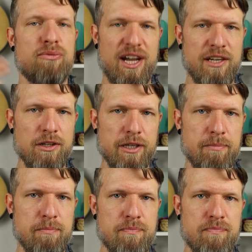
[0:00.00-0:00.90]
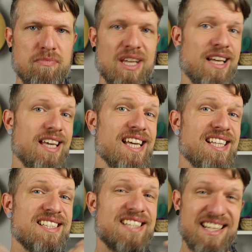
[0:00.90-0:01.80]
Finally,
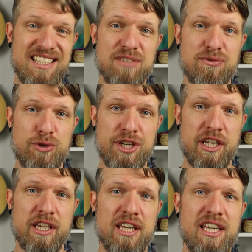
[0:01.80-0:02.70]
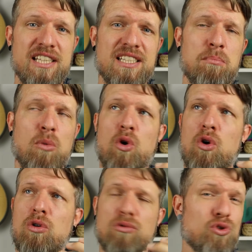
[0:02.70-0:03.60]
extensive reading is a
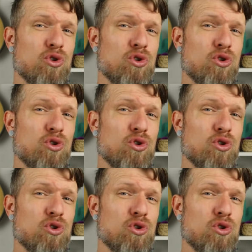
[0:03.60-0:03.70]
more